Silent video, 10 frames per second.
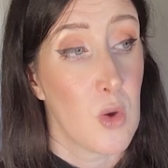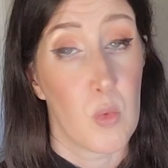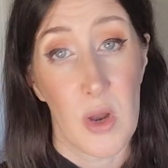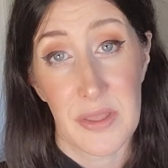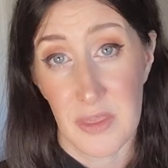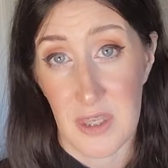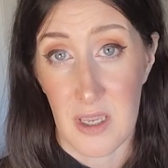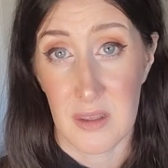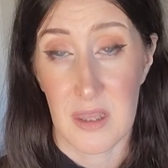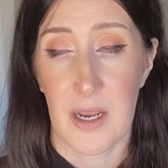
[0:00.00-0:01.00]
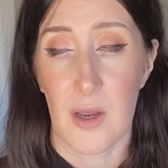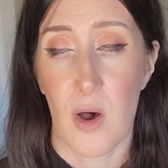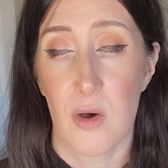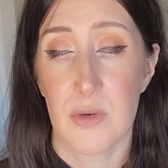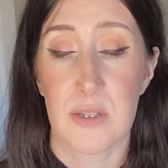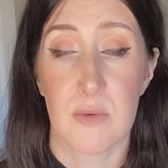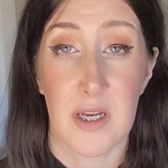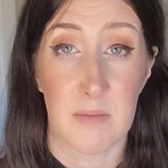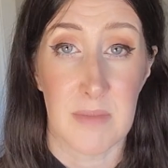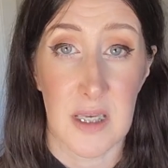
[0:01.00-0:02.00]
One thing that I always
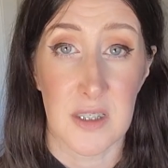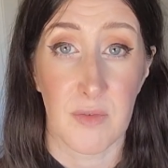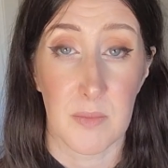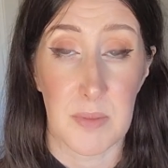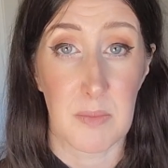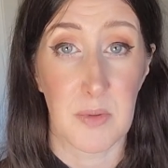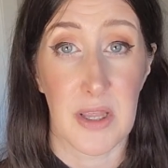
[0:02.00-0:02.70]
recommend for people